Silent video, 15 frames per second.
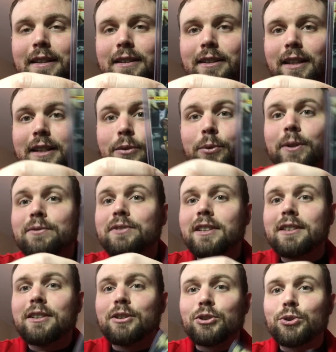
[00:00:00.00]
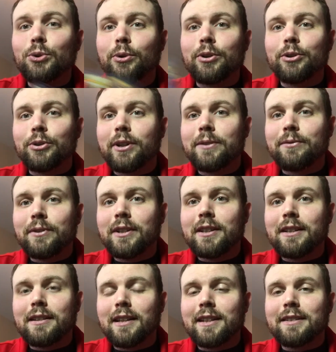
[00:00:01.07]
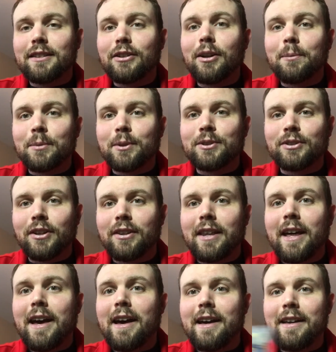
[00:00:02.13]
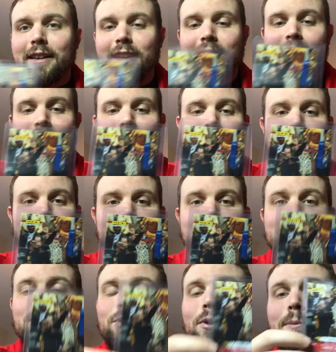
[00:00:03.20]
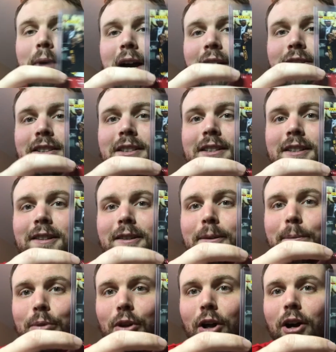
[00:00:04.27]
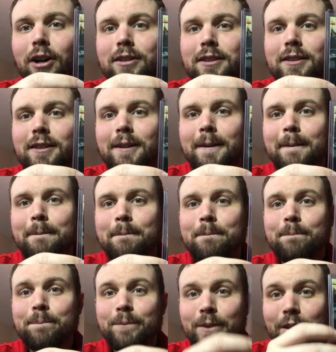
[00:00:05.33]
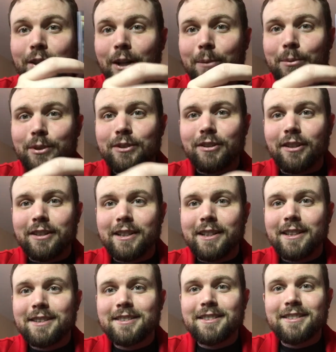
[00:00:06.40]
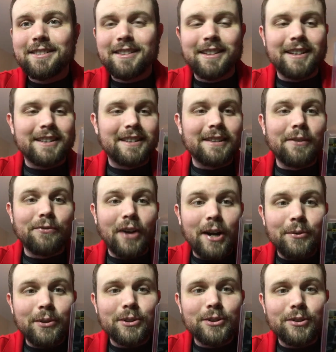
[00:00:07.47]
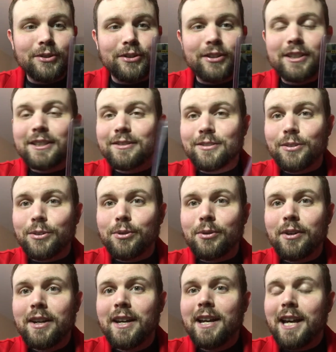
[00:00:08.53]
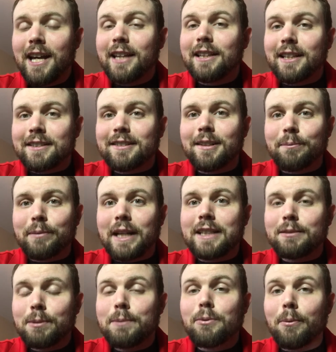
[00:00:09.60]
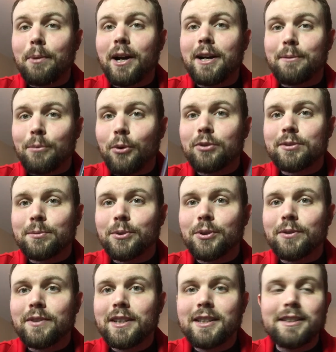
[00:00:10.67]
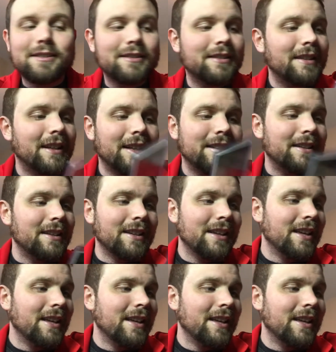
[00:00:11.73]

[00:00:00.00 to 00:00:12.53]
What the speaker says: like we've seen the Shore Griffey, like the numbers on that. Can you imagine the numbers on this? Like 532, and that's people buying multiple of these. Like